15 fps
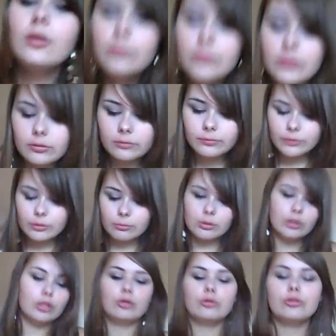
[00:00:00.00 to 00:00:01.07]
Sort of come
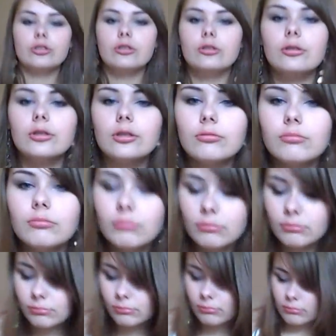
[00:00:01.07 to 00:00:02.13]
closer so you can
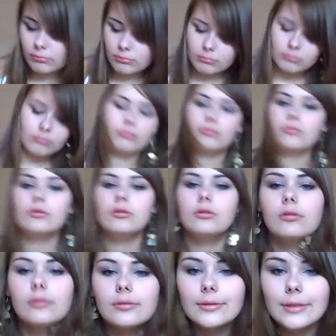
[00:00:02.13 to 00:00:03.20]

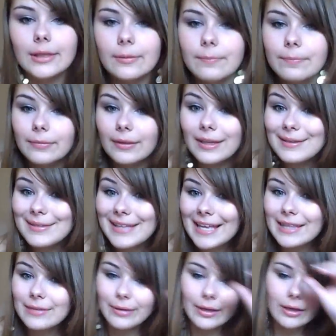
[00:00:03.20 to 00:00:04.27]
see. So
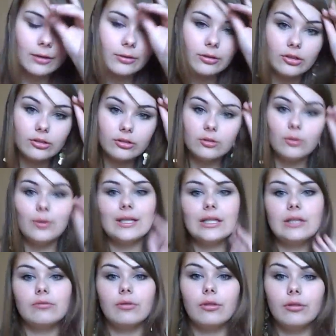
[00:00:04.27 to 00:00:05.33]
anyway, I'm going to
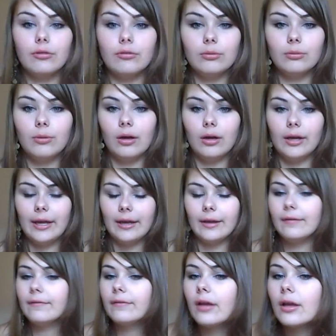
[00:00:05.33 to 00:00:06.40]
quickly run through what I
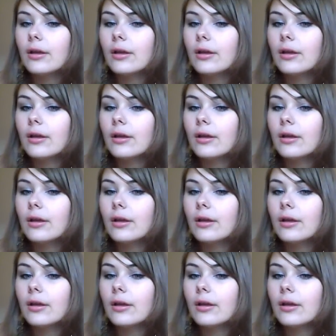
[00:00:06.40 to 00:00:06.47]
have.